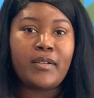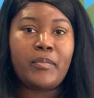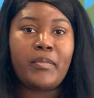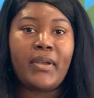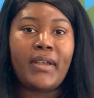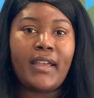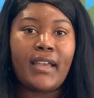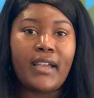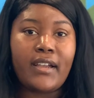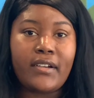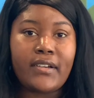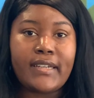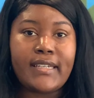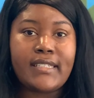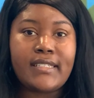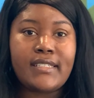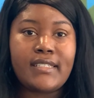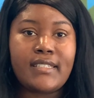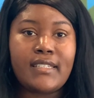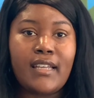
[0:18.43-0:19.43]
parents
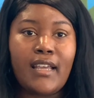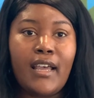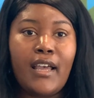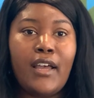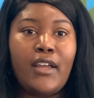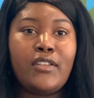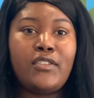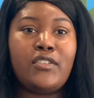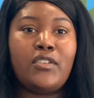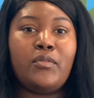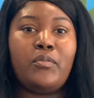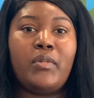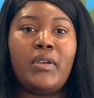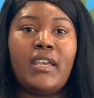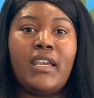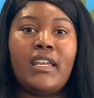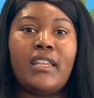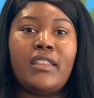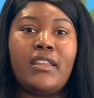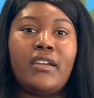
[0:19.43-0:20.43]
to being
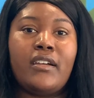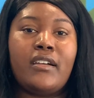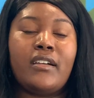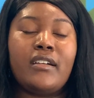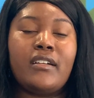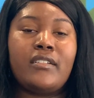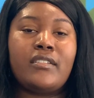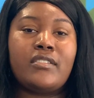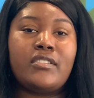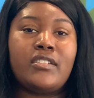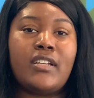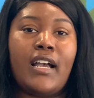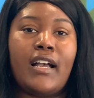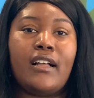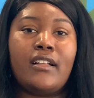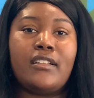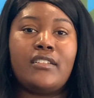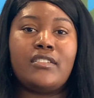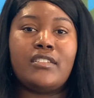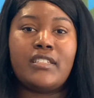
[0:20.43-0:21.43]
their child's
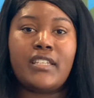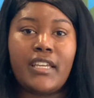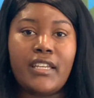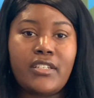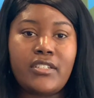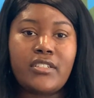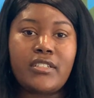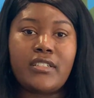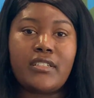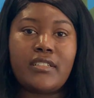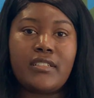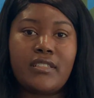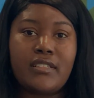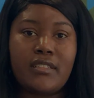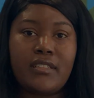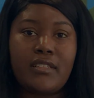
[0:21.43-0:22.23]
teachers.